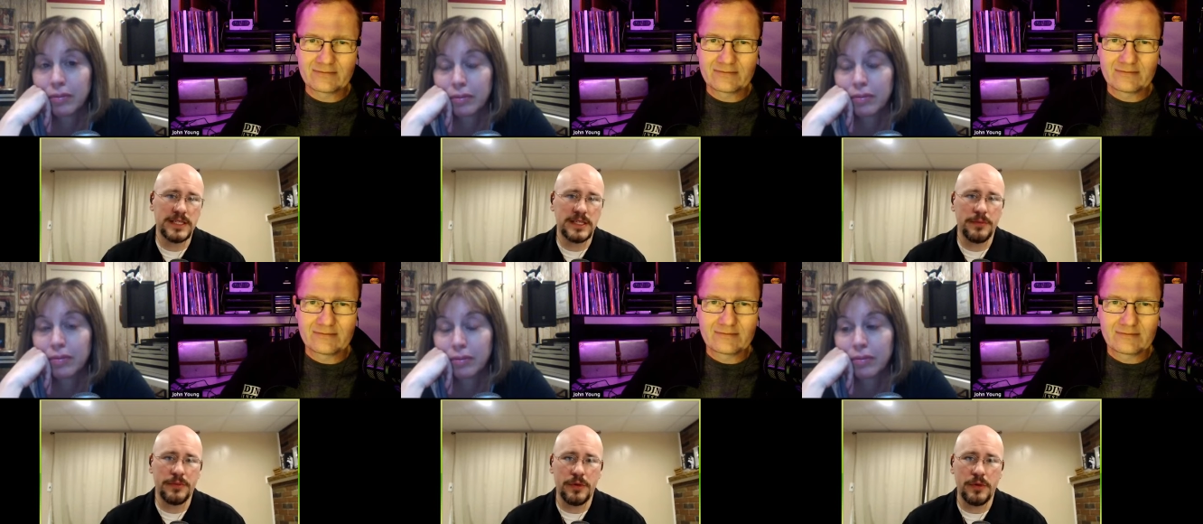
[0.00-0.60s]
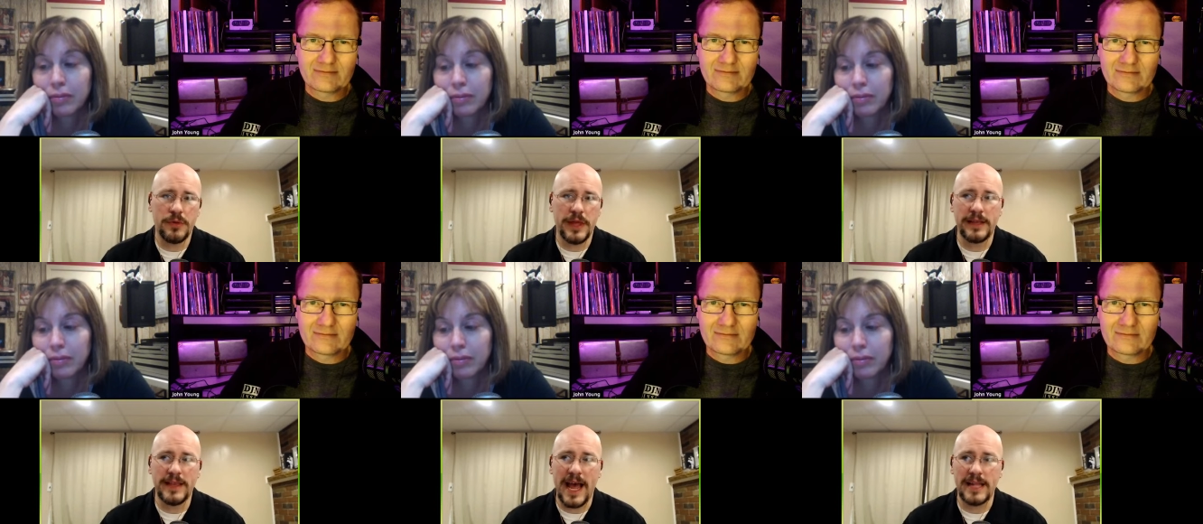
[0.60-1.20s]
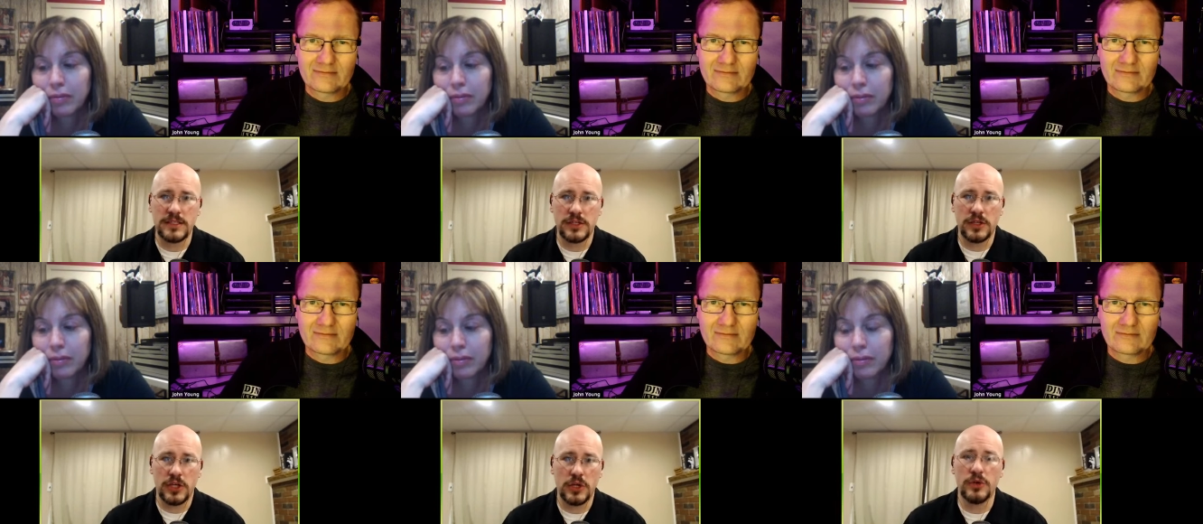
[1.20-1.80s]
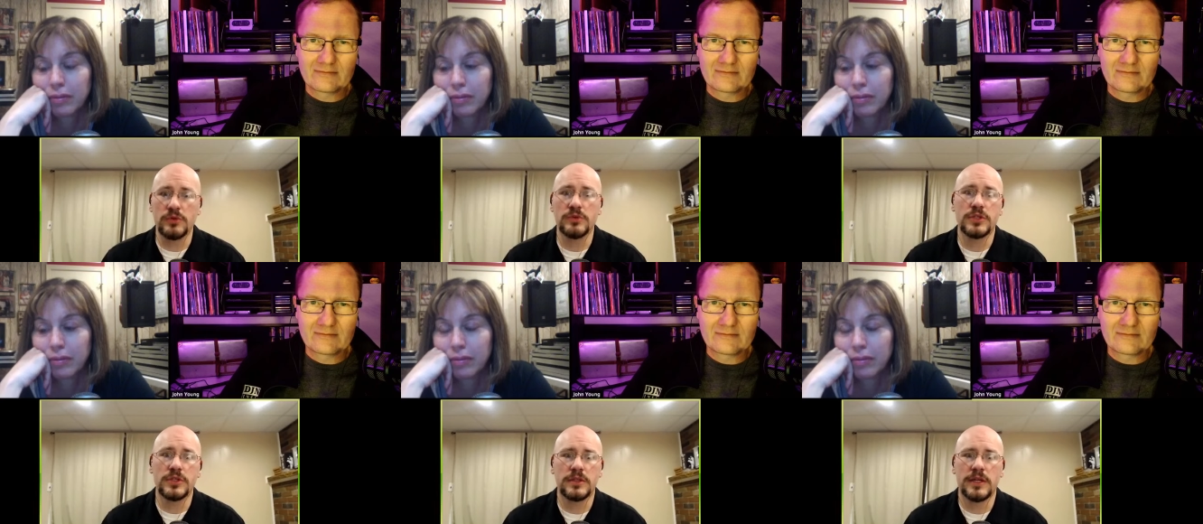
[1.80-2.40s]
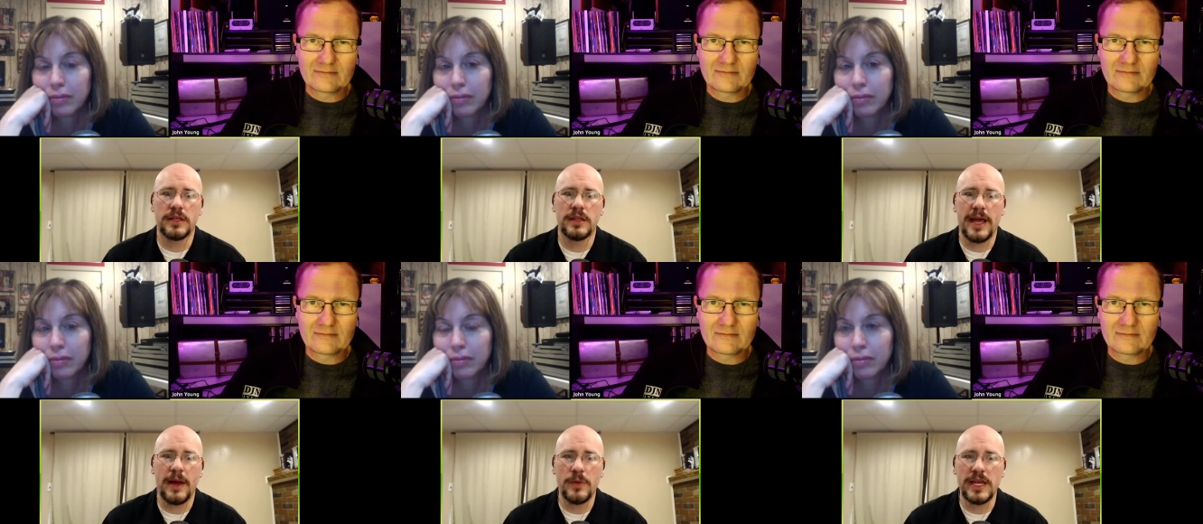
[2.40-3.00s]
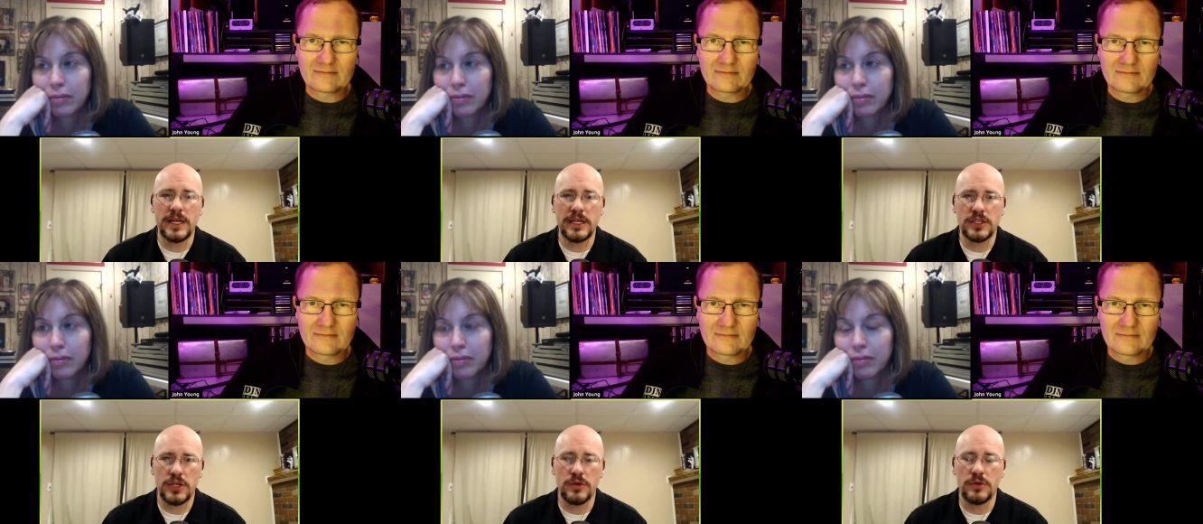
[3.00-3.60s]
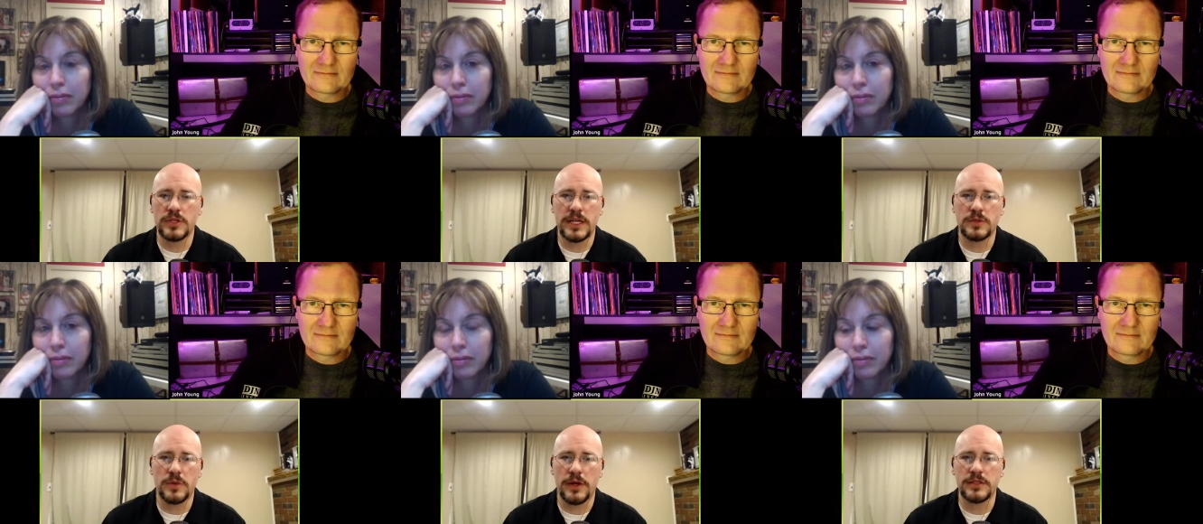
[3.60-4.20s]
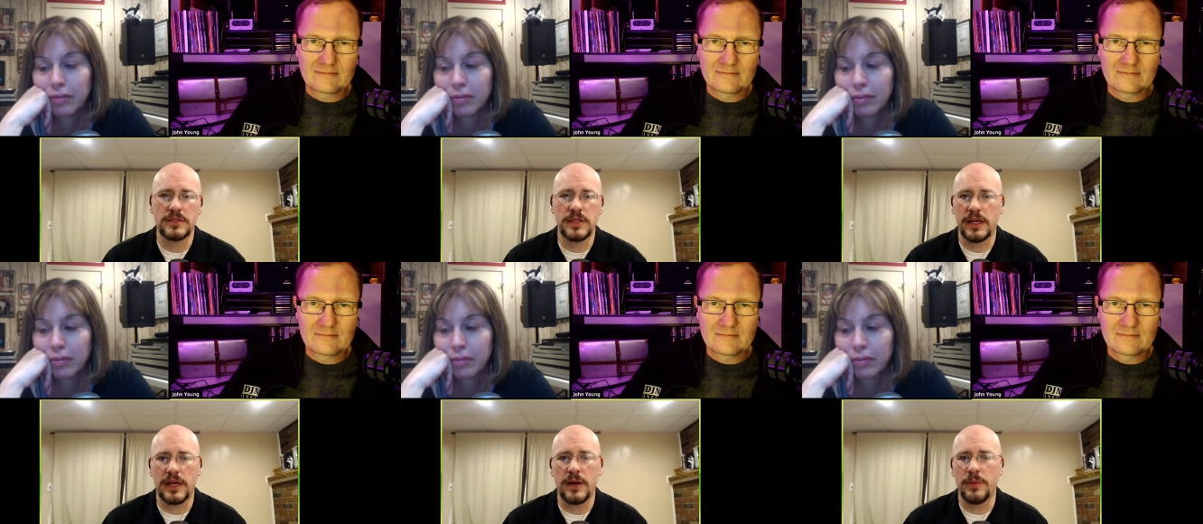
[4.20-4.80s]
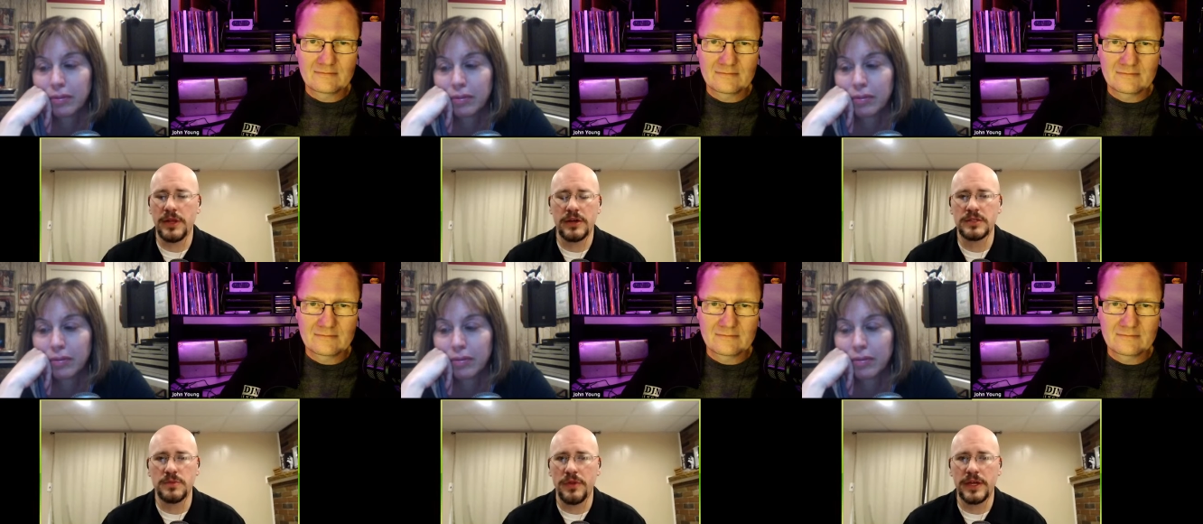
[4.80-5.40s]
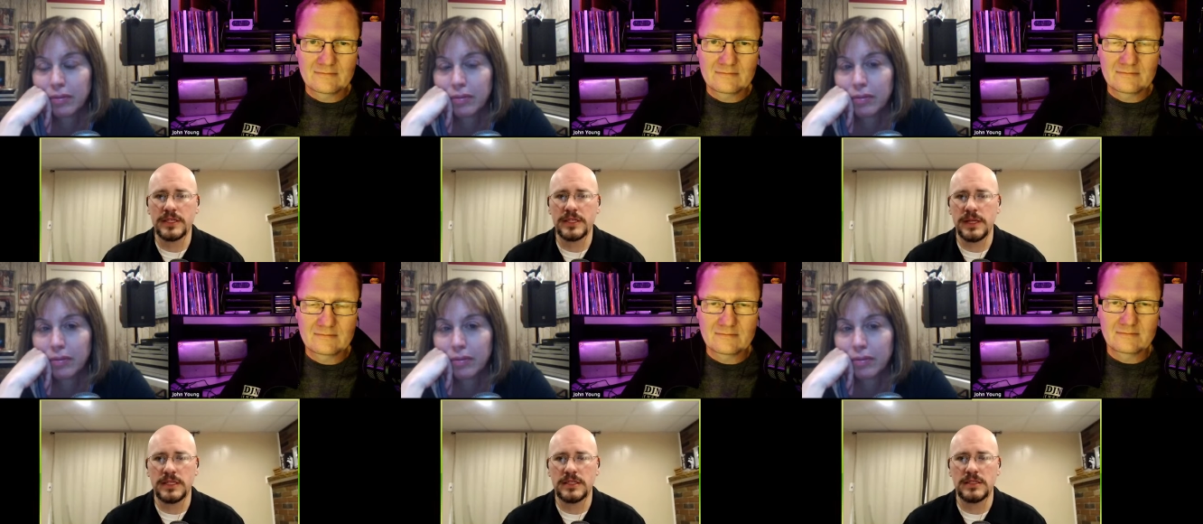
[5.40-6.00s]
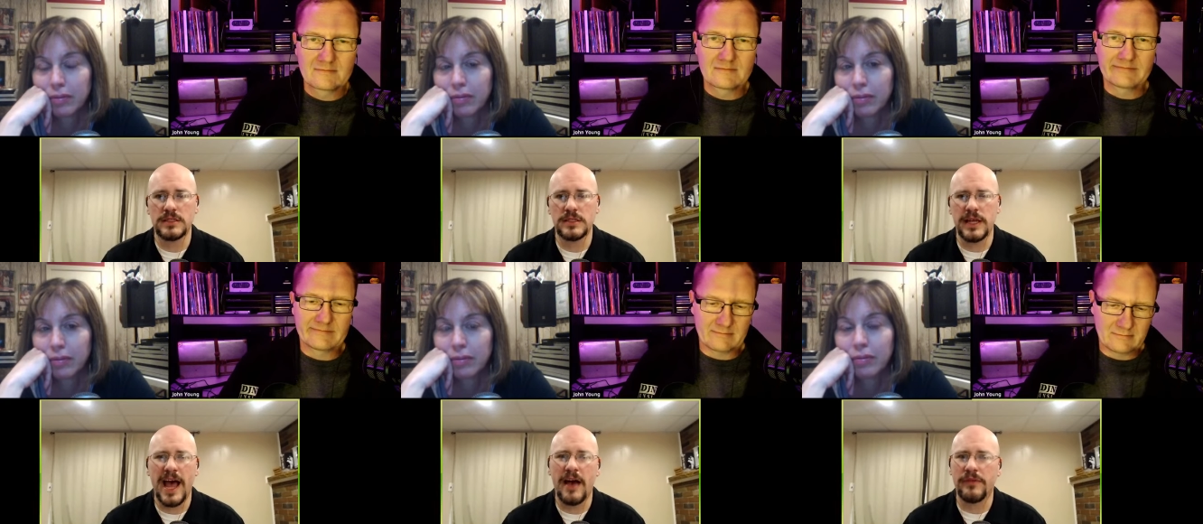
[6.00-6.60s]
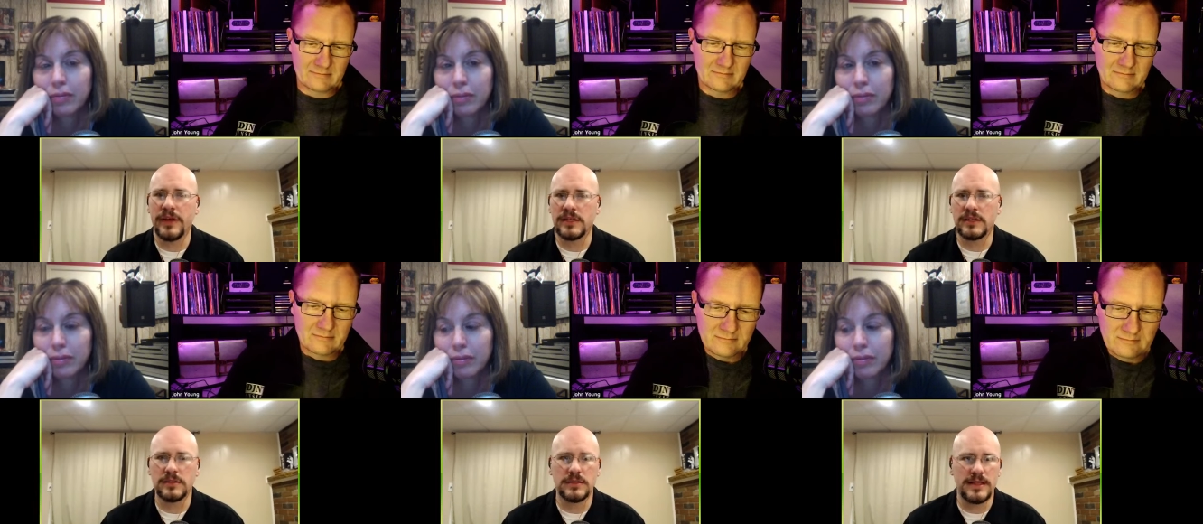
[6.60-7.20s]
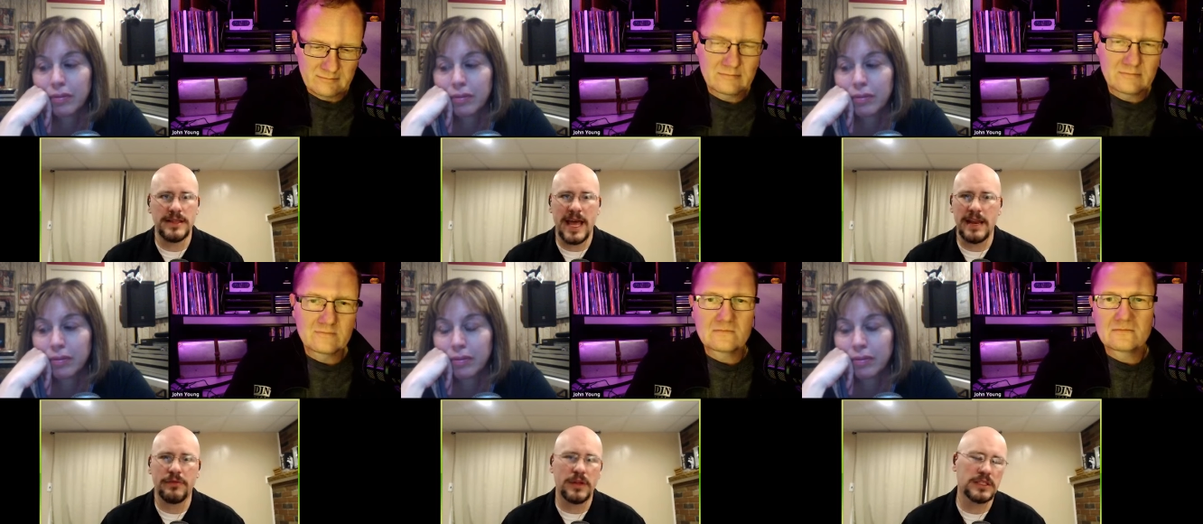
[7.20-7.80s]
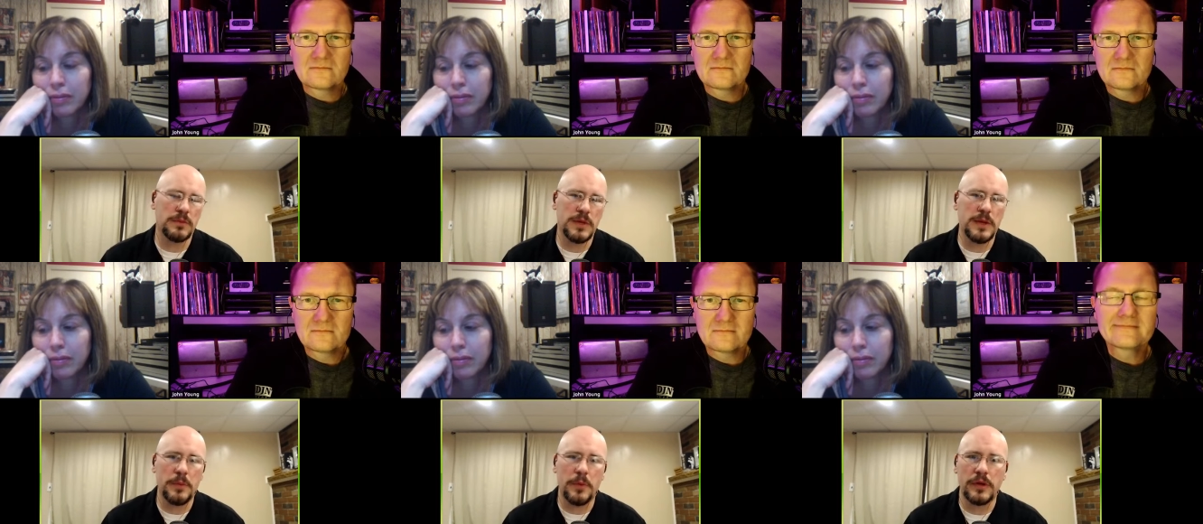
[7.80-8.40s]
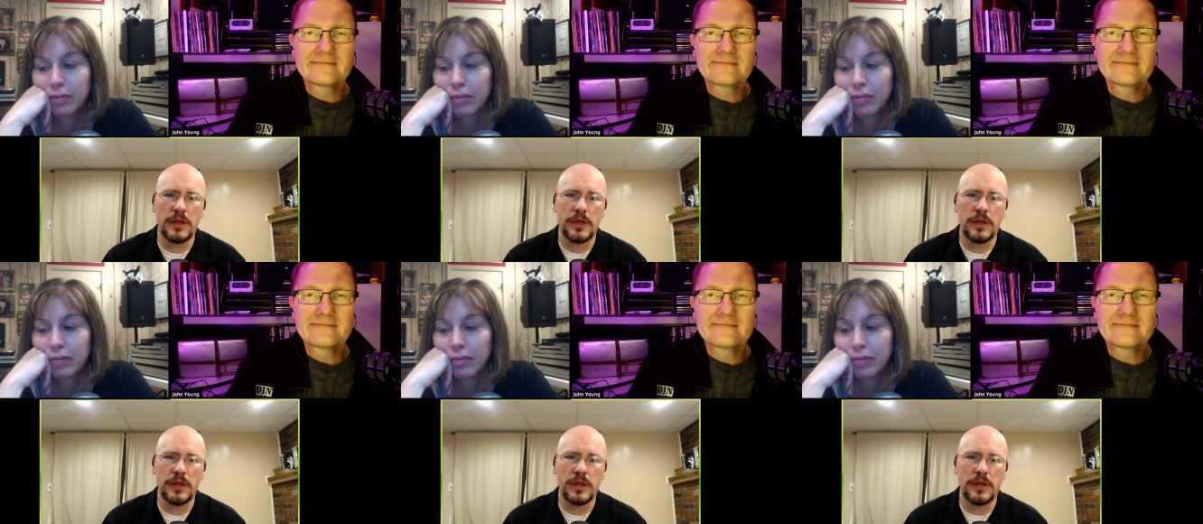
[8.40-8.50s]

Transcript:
Speaker 1: come through, like that's huge. It, that weekend is huge, as well as like a couple of the other small things. But it's to have like that influx of people.